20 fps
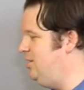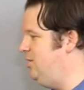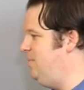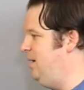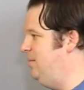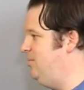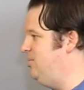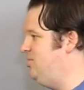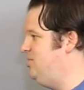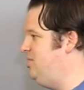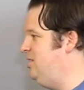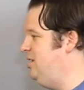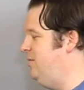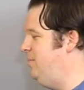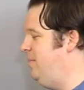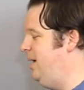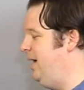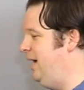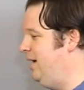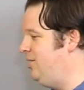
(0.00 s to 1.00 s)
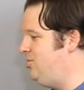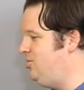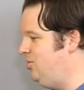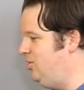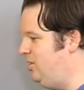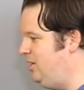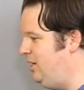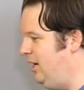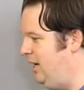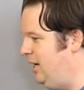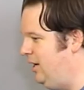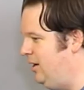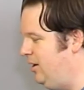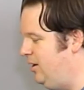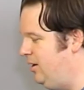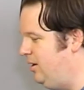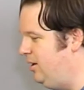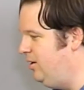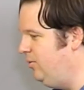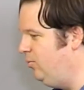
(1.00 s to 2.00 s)
You'd be able to see them actually
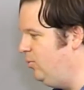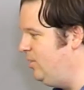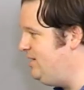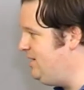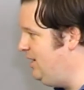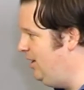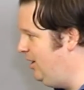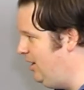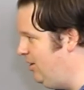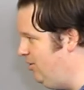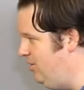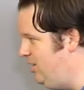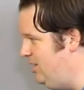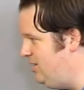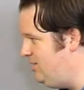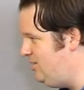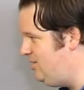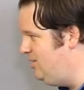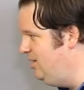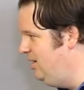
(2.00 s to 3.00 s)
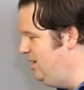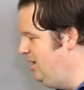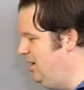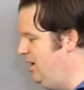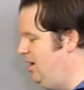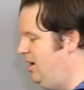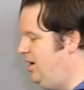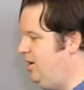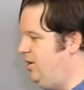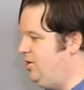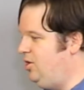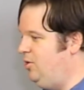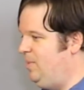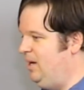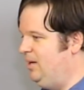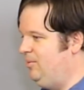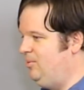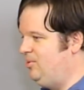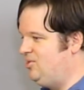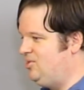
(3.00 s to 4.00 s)
in retail areas. You'd
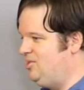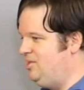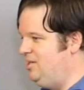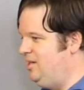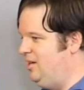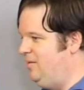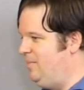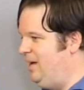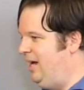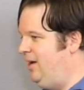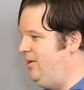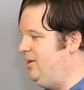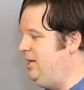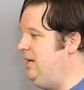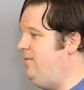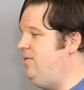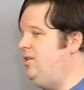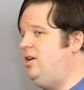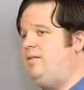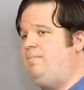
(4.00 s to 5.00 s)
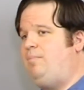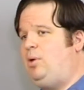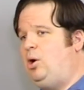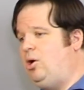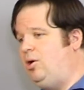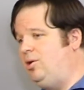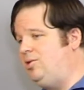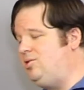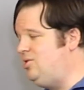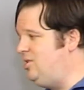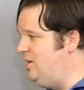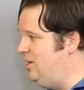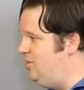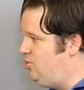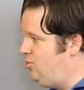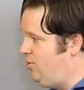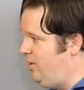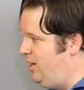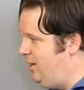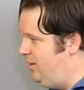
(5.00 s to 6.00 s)
be able to see them out even on parks and
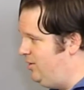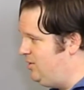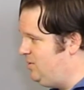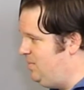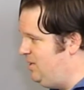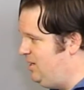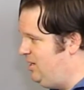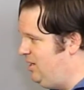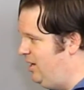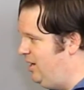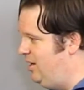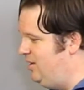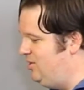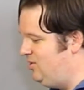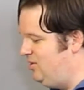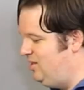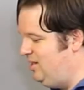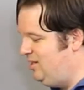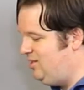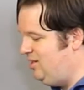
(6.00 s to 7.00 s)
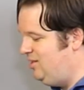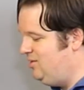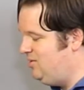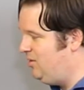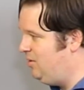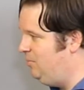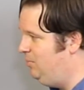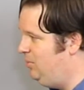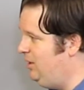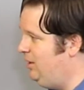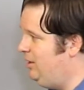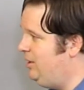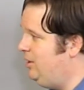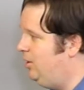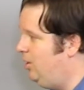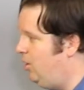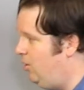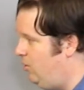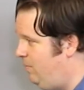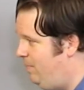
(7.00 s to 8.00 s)
trails, because this is a completely
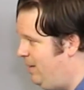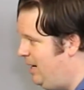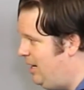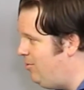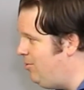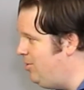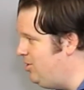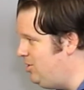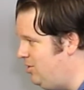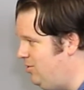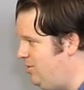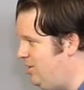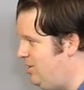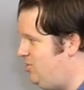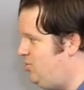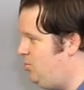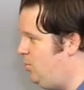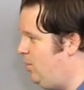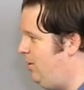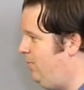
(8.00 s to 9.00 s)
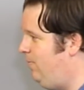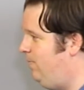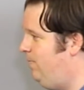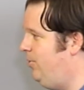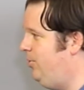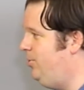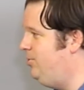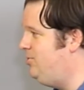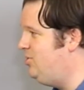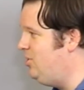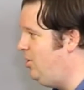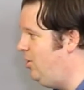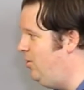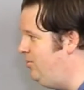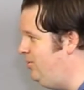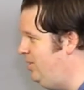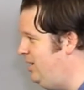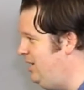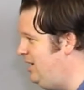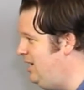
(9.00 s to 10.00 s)
low power unit, 12 volts
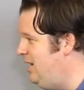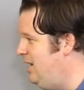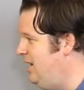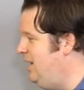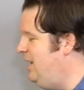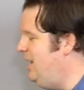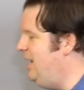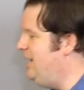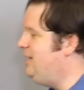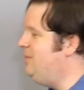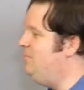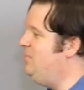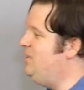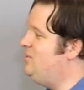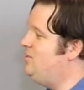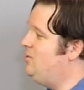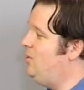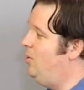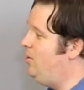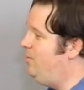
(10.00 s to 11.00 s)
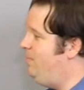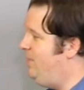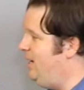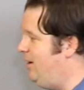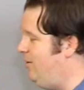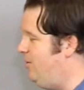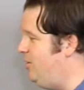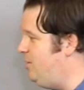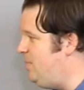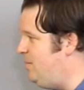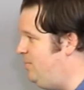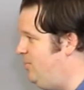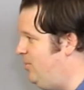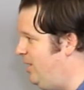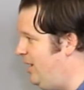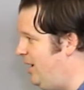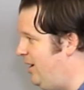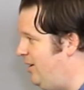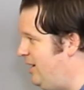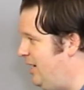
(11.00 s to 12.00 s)
only. It can be solar powered and be
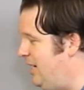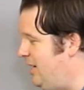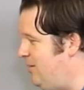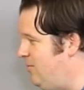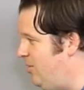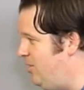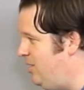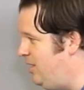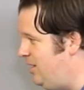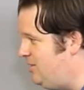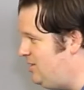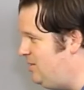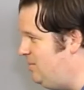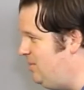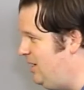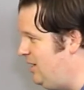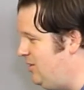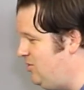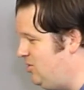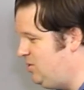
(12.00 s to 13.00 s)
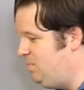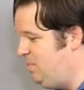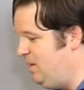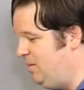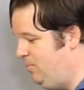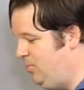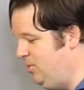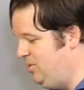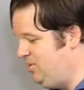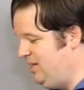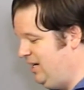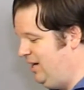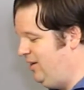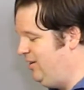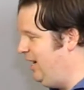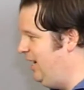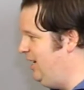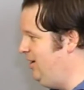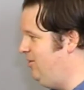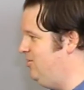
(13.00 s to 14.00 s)
put out anywhere it needs to be and just be put
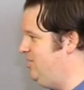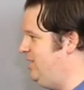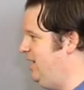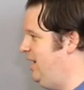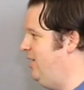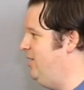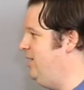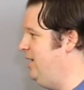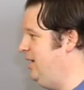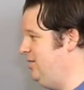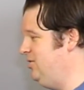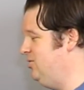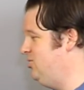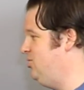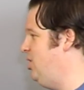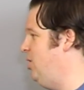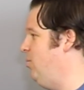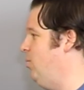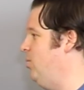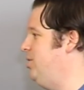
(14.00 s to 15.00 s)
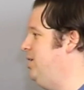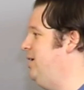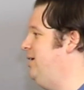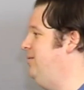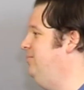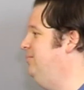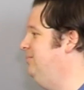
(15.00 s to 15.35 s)
down, anchored down, and just start working.